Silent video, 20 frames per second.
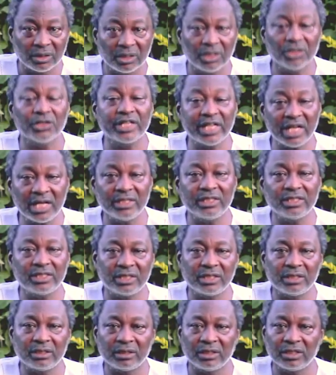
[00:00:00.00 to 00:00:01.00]

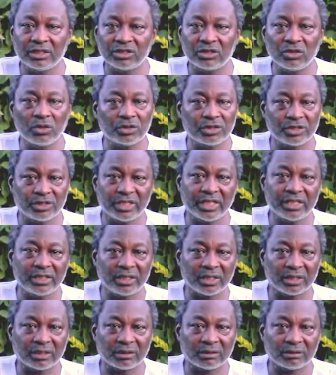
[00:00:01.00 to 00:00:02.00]
reality is not
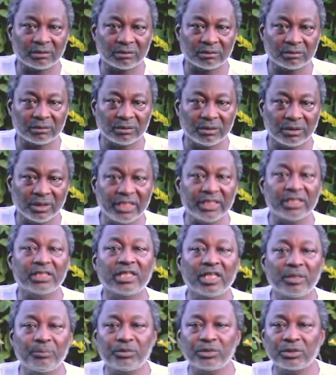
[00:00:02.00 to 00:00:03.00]
static. It
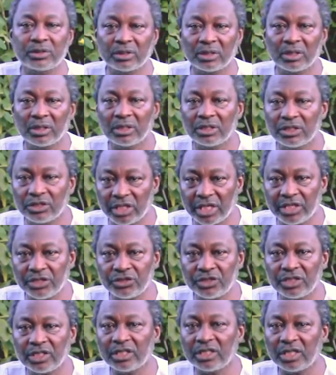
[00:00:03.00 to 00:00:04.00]
keeps
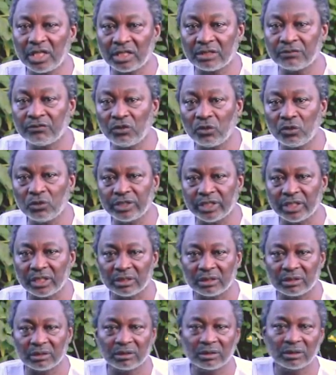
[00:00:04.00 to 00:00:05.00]
changing and unfolding.
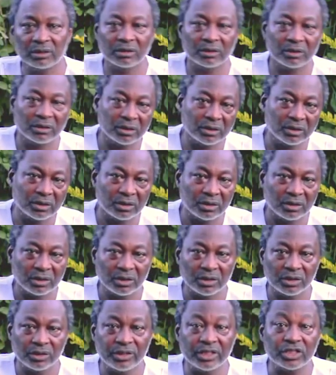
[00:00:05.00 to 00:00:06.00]

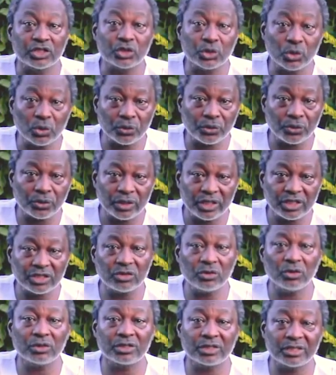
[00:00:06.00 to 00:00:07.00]
The truth
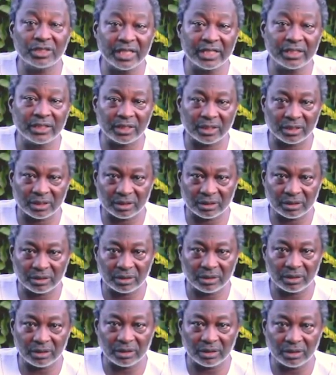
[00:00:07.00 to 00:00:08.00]
is not static.
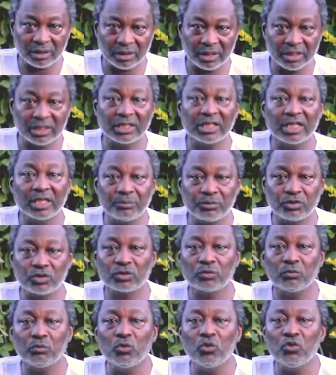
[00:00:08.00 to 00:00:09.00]
It
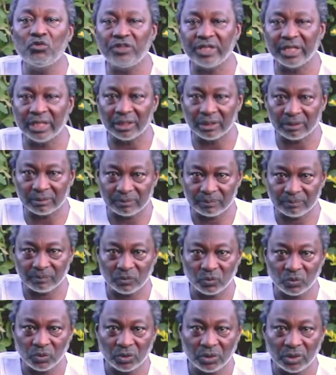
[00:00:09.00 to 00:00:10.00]
keeps moving.
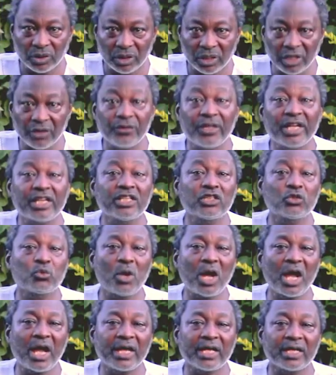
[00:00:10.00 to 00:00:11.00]
And that is
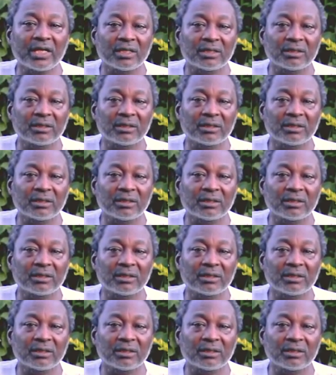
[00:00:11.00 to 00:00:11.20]
why